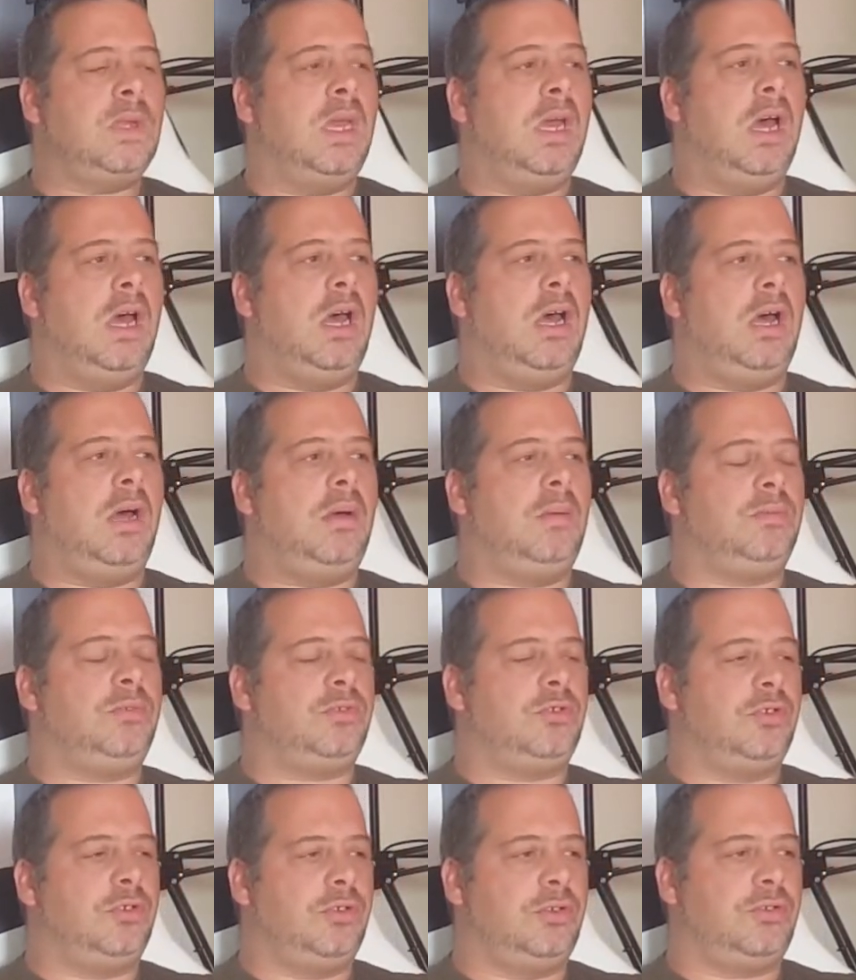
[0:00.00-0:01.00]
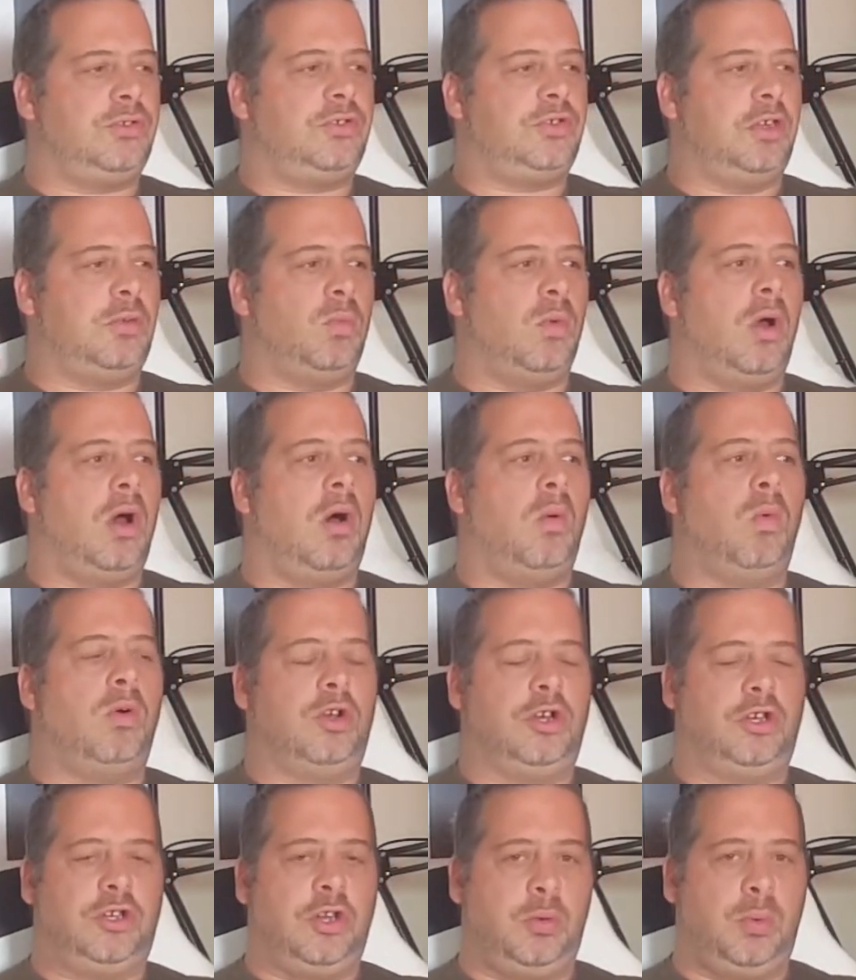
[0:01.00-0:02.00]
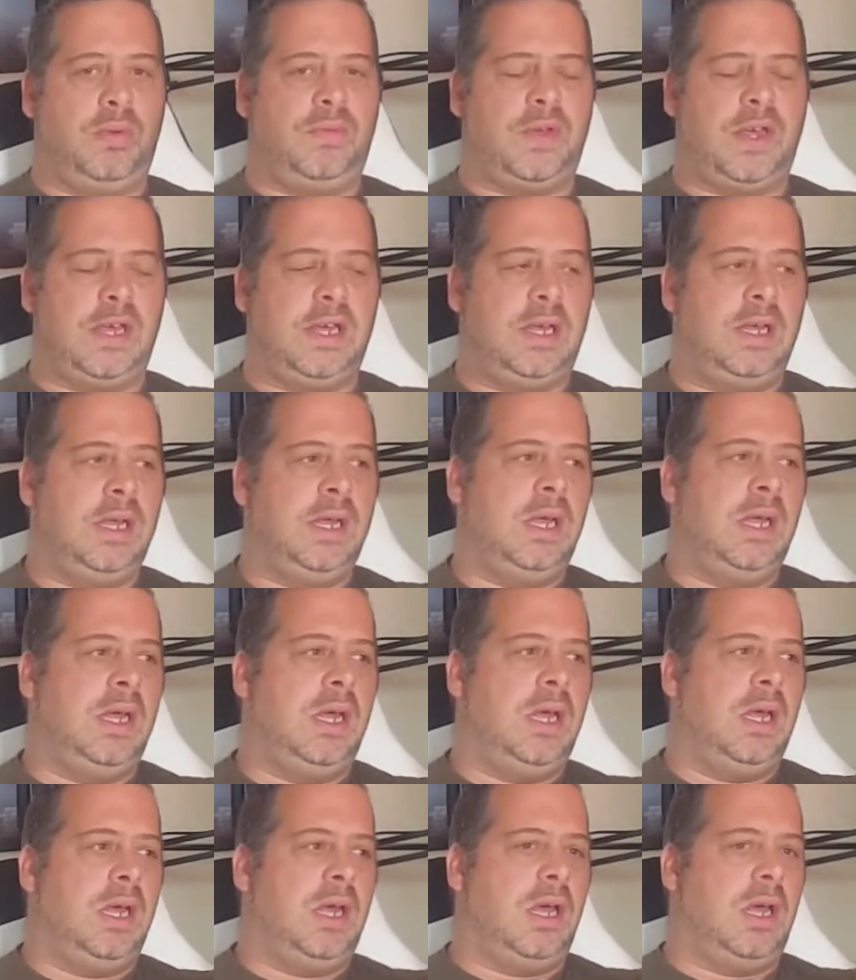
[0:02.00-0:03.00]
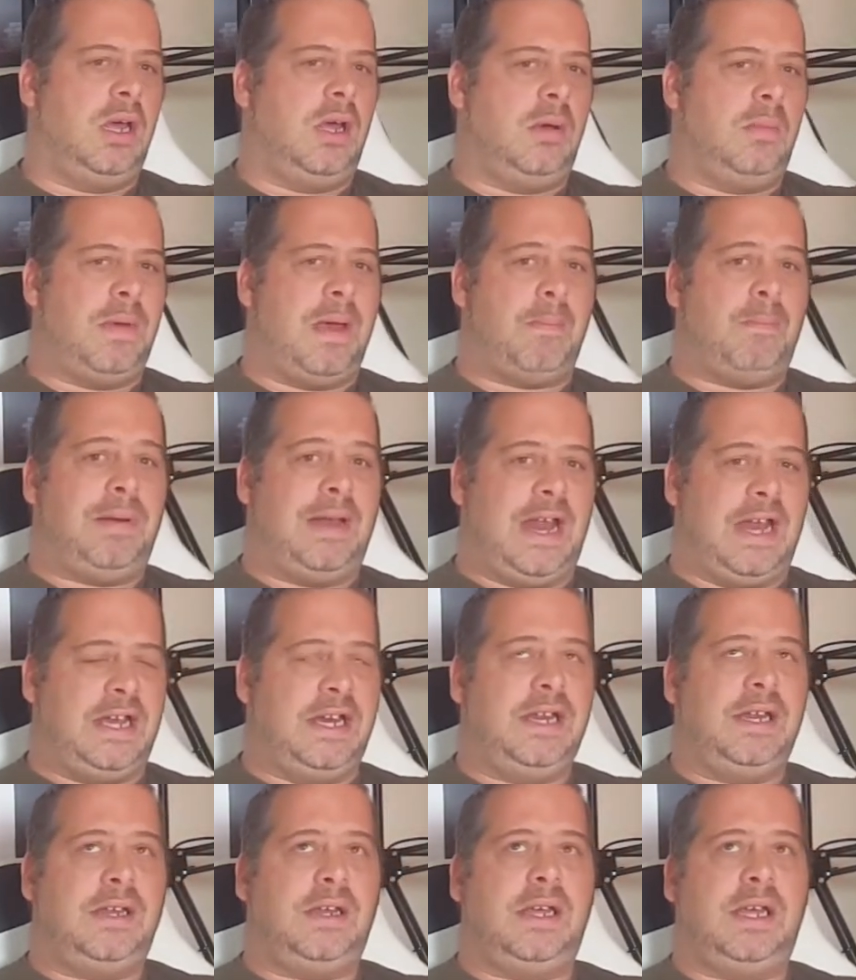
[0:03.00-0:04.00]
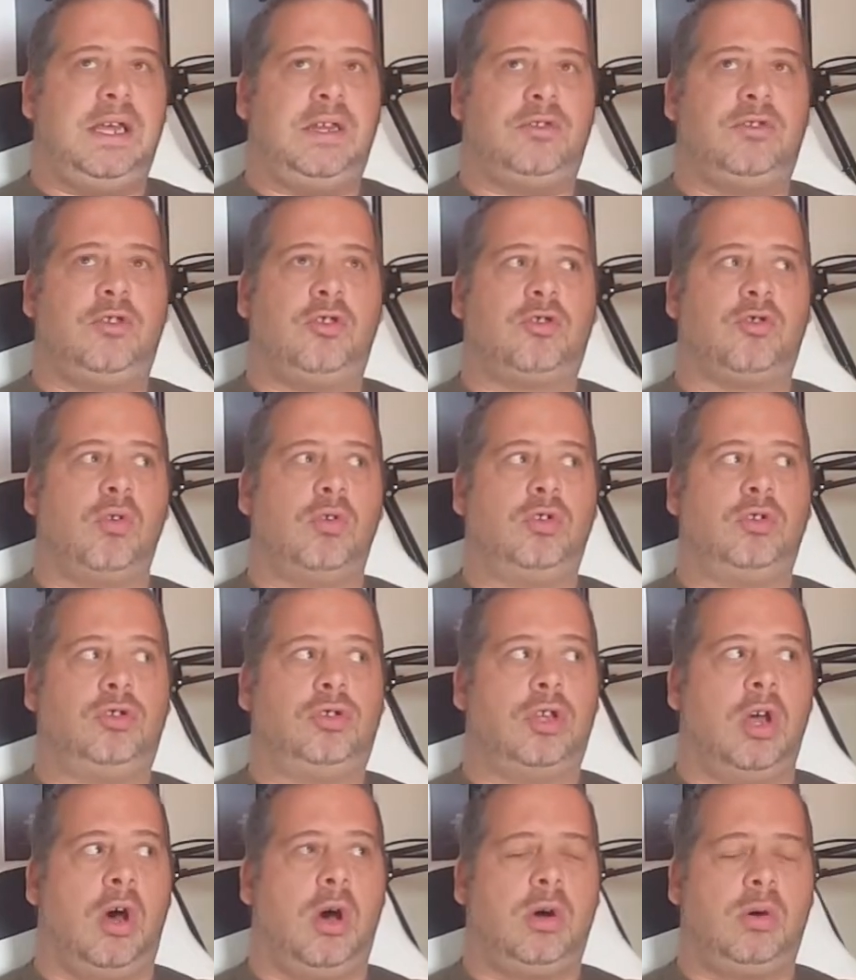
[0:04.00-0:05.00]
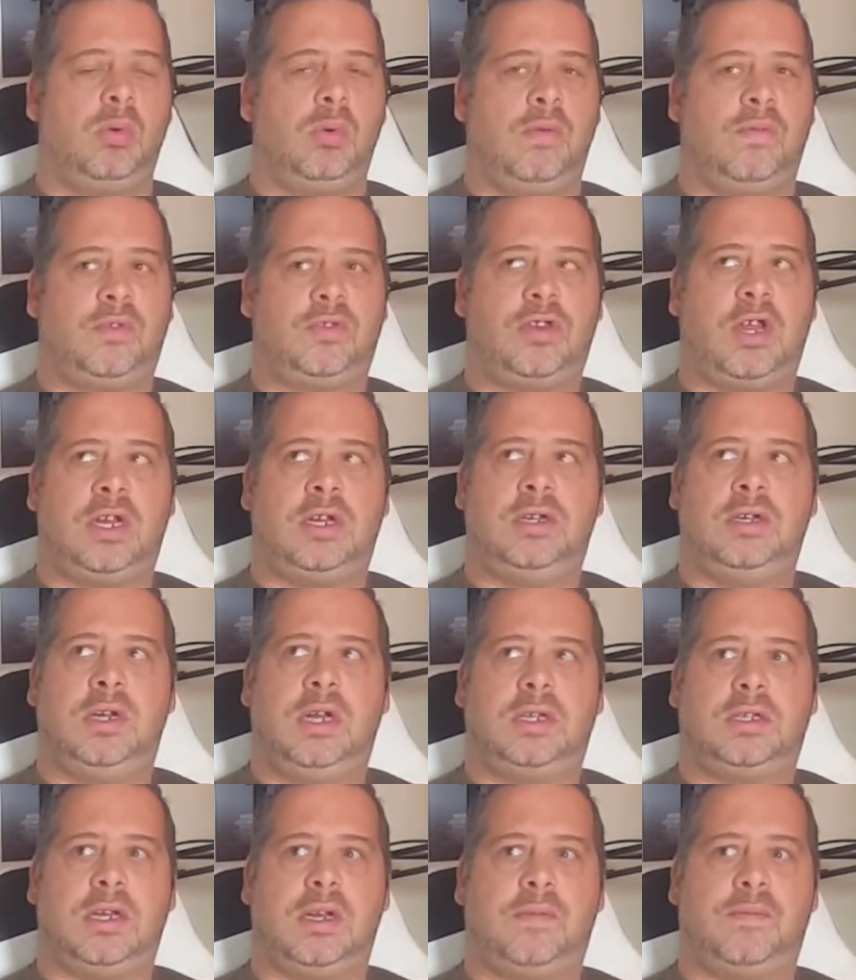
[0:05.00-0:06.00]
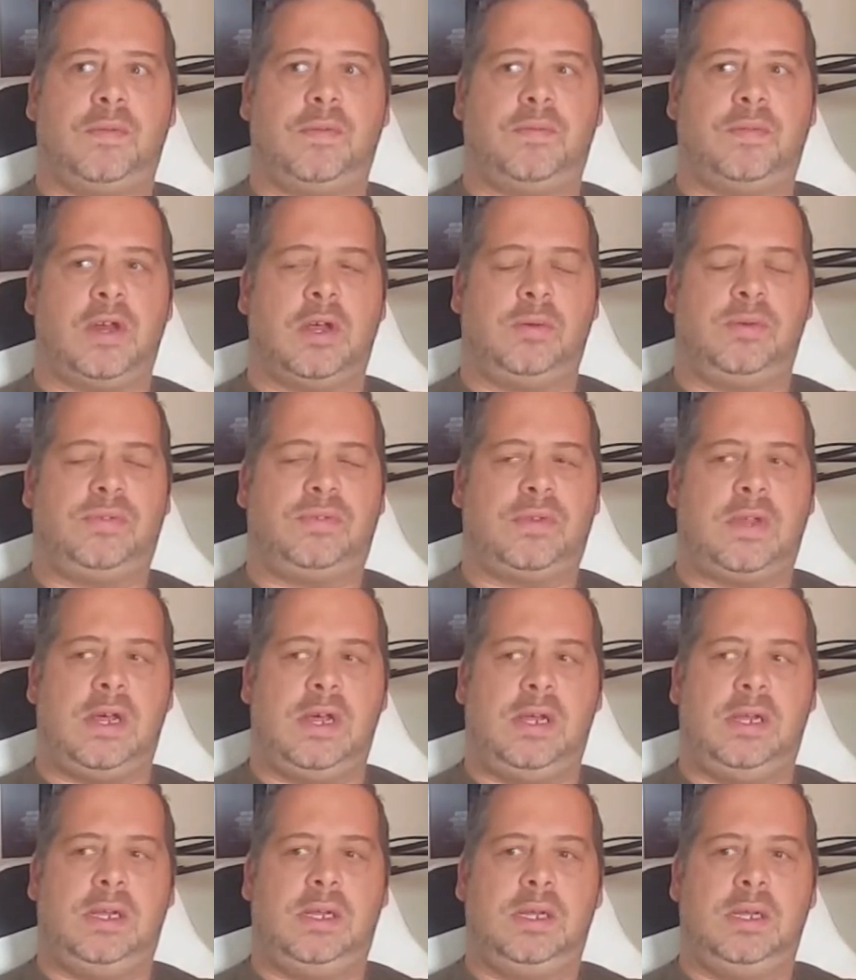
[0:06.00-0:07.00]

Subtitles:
on, to see what I want to do with it. And plan it. It's just gone dark all of a sudden. I don't know if you've noticed that.